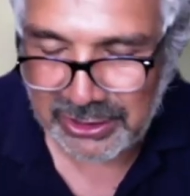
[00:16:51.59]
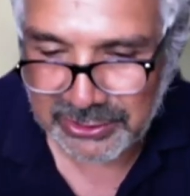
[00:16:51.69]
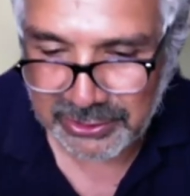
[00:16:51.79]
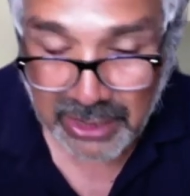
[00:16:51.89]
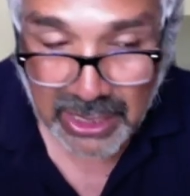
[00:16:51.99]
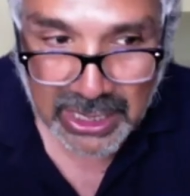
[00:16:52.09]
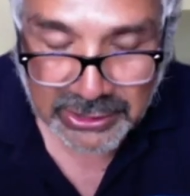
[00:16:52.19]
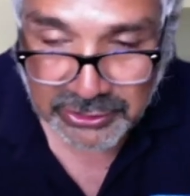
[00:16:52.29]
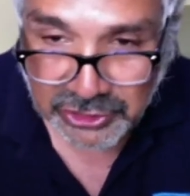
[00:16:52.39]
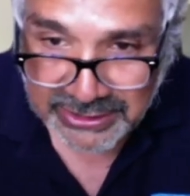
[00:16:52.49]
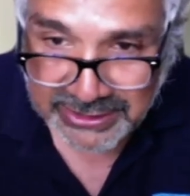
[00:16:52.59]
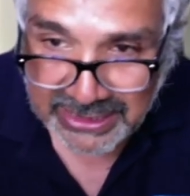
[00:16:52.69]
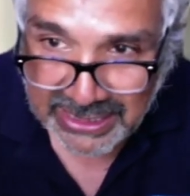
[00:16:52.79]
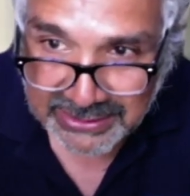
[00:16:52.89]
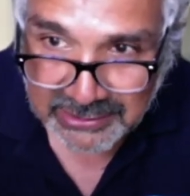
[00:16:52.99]
So, so Chiswick
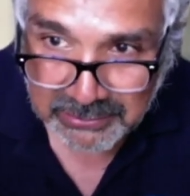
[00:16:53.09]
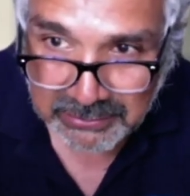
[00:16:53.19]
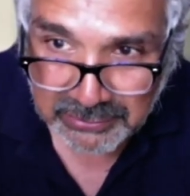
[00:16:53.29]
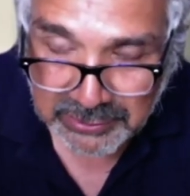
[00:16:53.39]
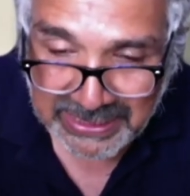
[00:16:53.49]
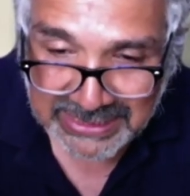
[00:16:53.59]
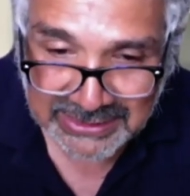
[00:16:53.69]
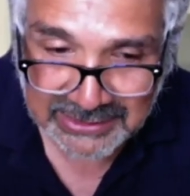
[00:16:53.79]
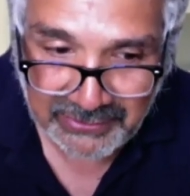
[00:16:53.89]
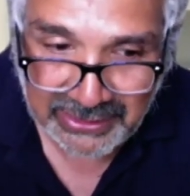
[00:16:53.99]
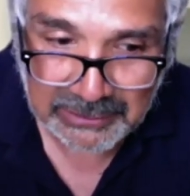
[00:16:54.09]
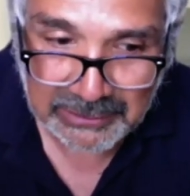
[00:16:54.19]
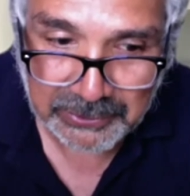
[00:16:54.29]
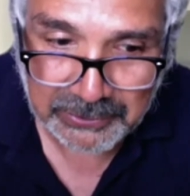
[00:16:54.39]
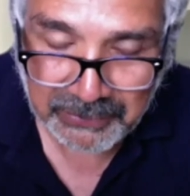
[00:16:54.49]
has some spaces
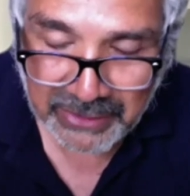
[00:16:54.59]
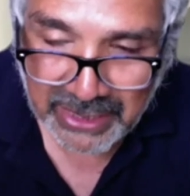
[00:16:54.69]
available,